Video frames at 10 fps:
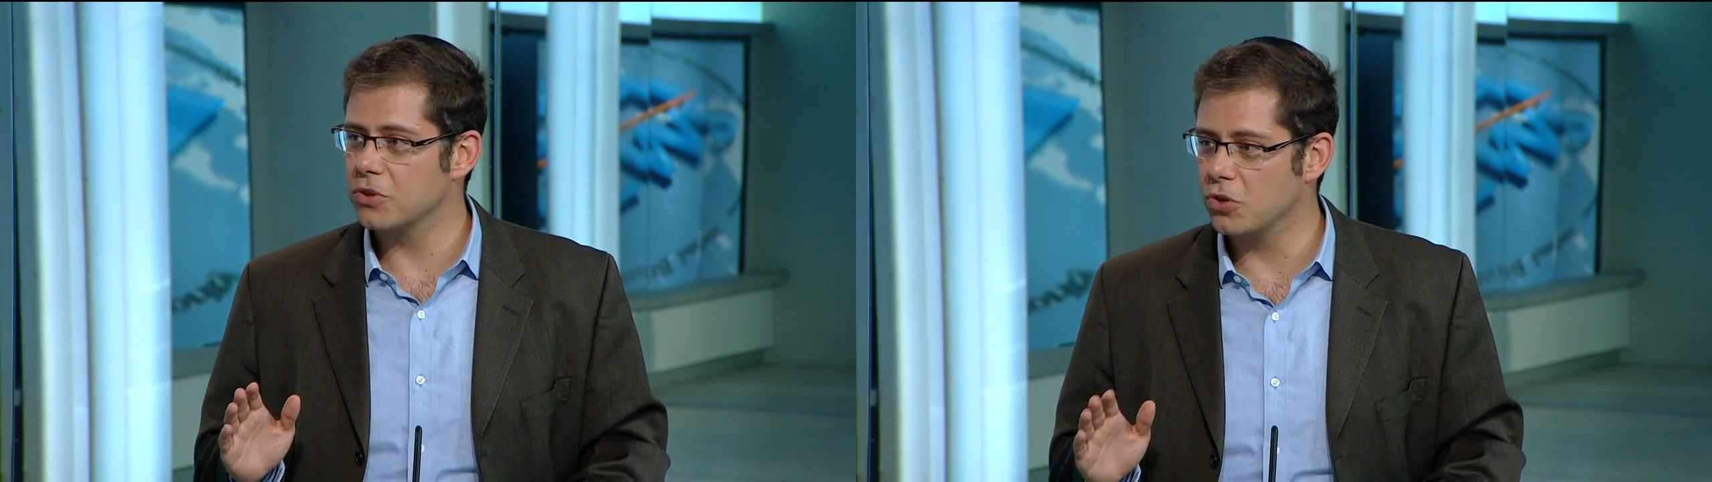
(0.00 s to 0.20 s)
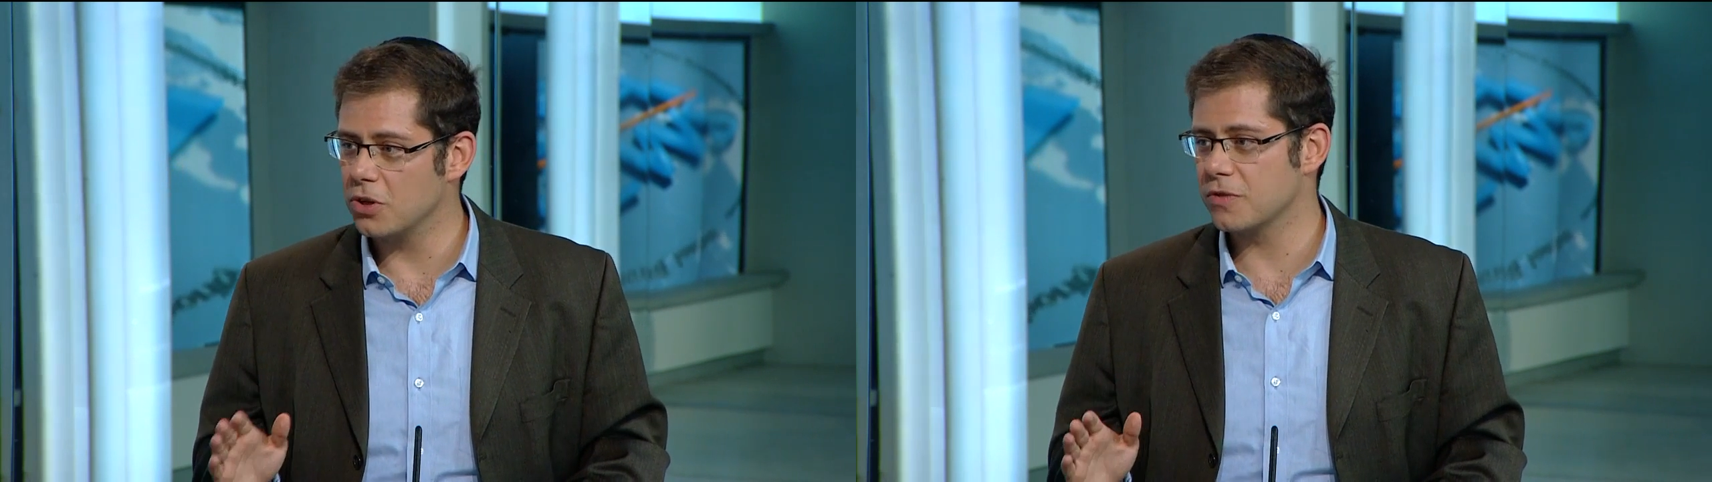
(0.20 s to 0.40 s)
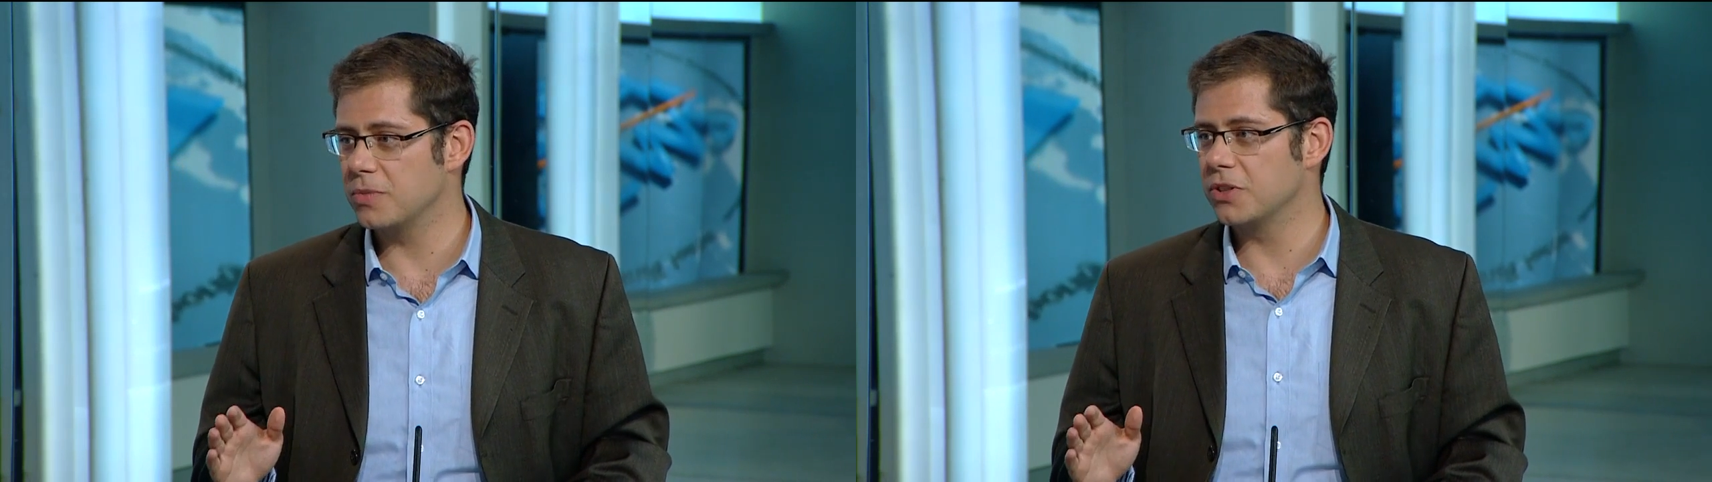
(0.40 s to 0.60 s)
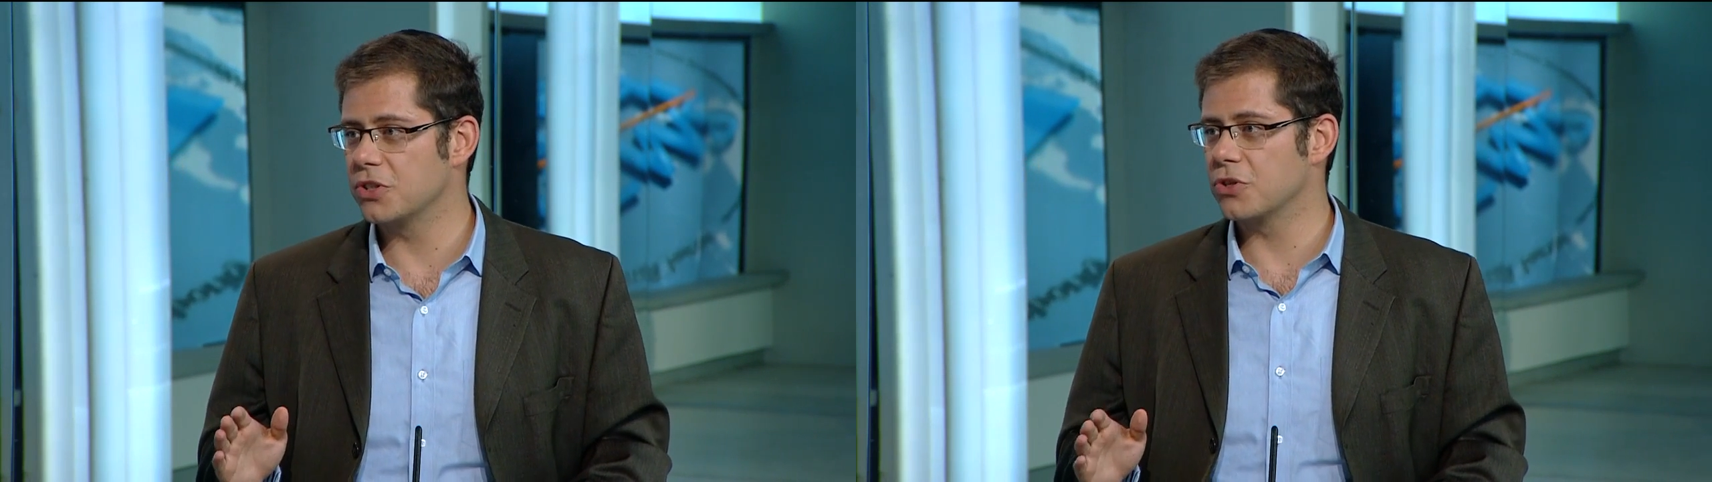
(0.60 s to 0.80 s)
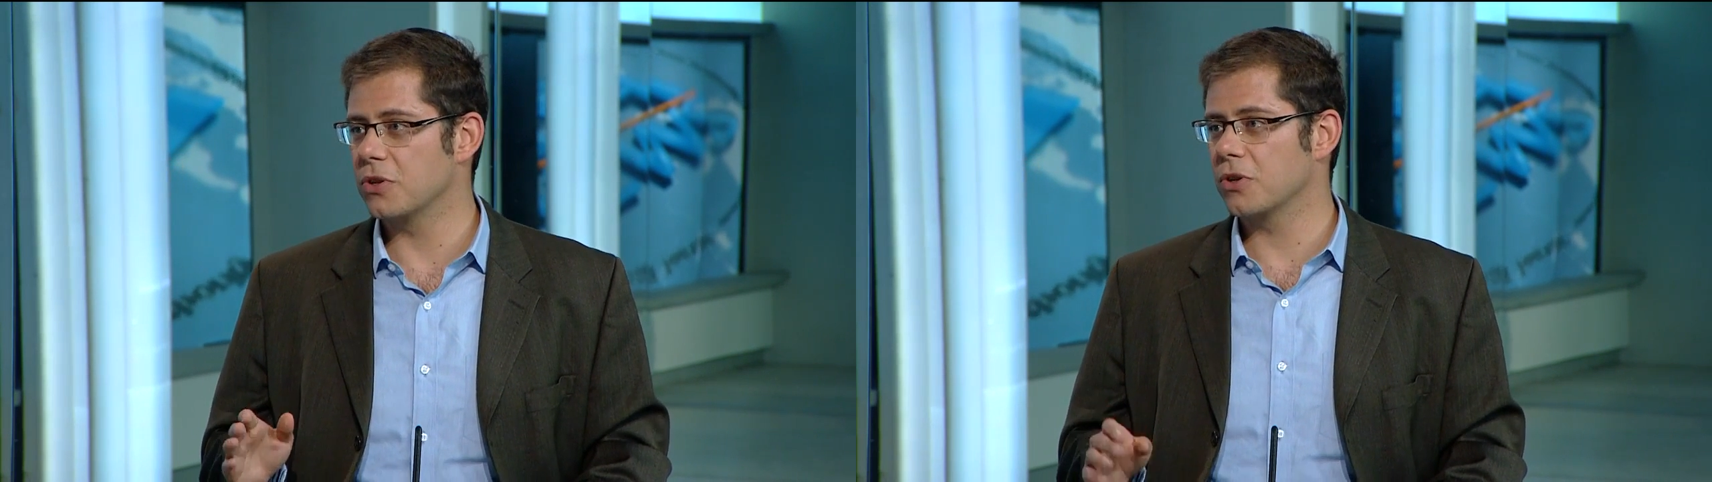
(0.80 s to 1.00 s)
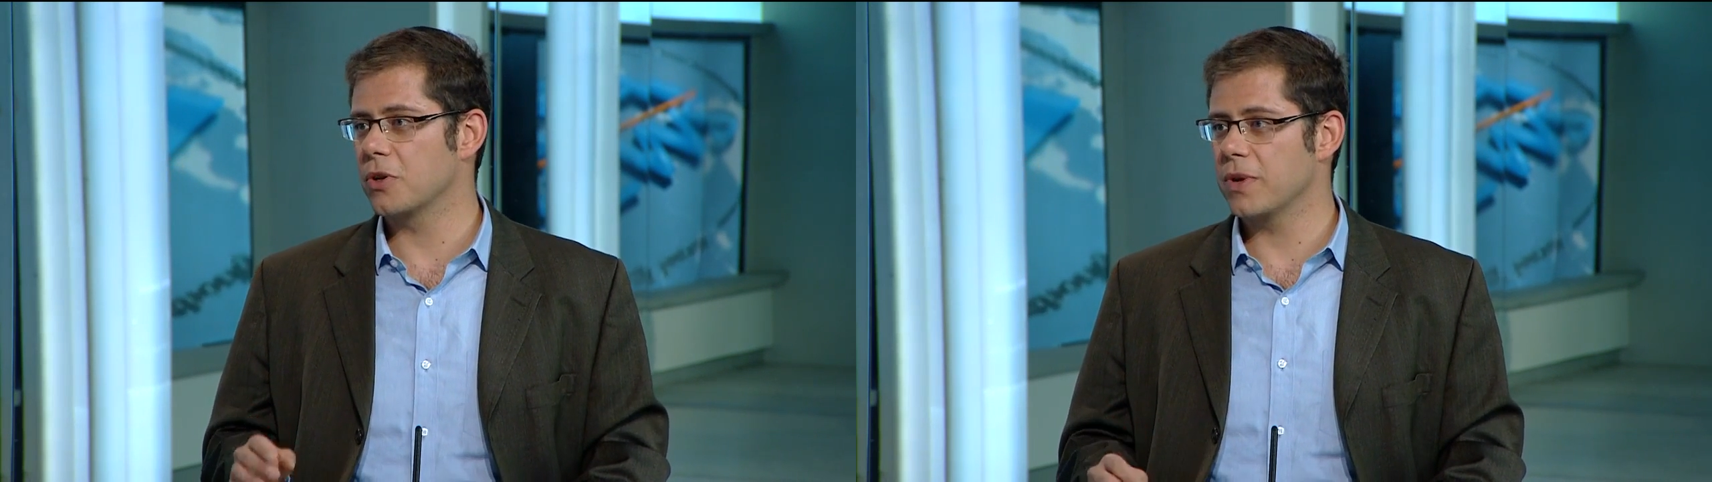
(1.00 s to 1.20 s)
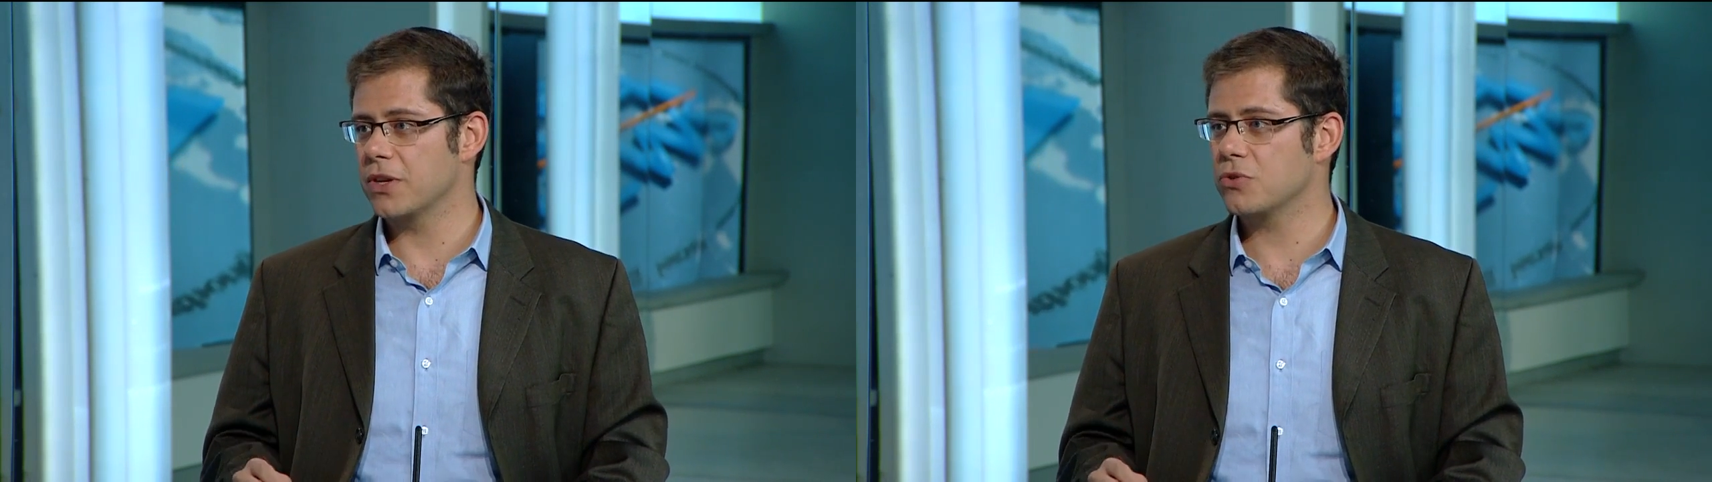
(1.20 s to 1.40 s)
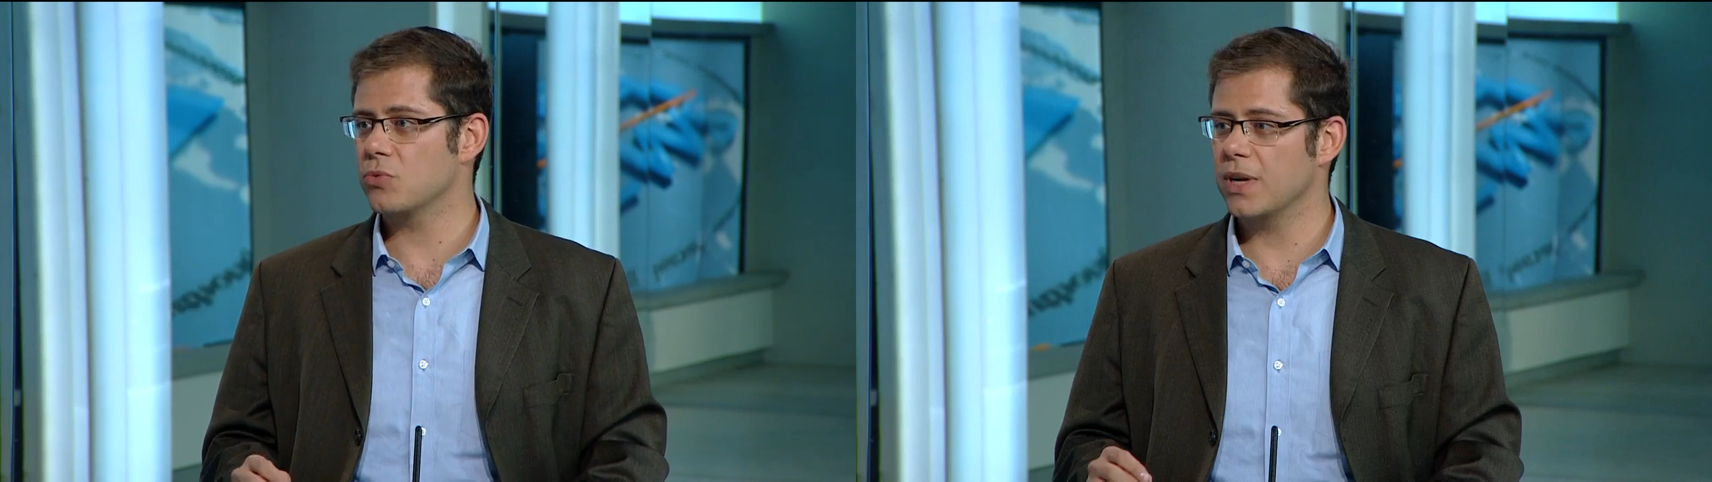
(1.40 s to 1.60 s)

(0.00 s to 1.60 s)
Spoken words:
laws of belligerent occupation.